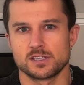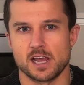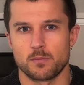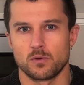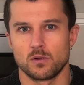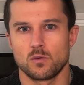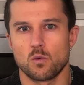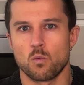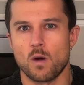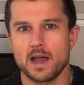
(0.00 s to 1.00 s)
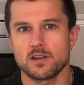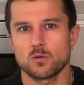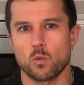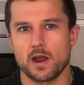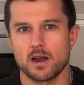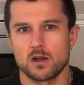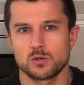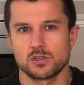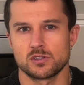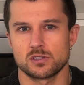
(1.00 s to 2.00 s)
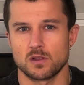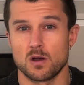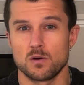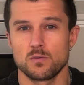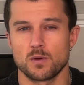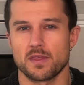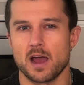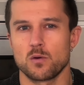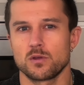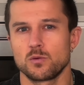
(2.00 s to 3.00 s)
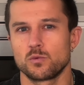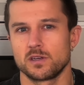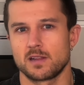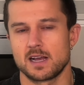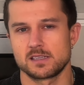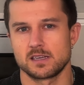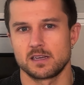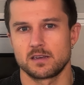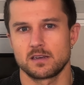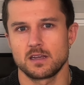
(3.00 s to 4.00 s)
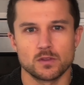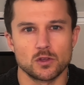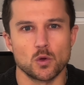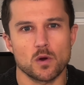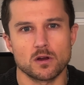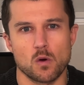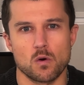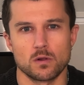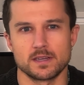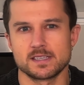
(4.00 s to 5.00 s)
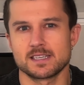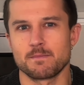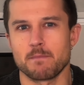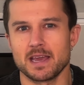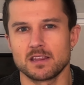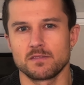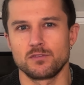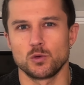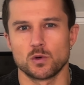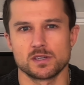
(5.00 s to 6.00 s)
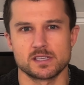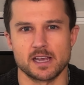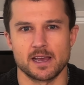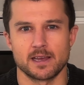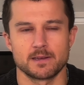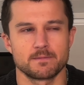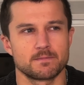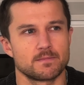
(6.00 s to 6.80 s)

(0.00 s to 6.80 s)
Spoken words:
example, why your warehouse is slow without you realizing it. Your goal is to make the viewer say,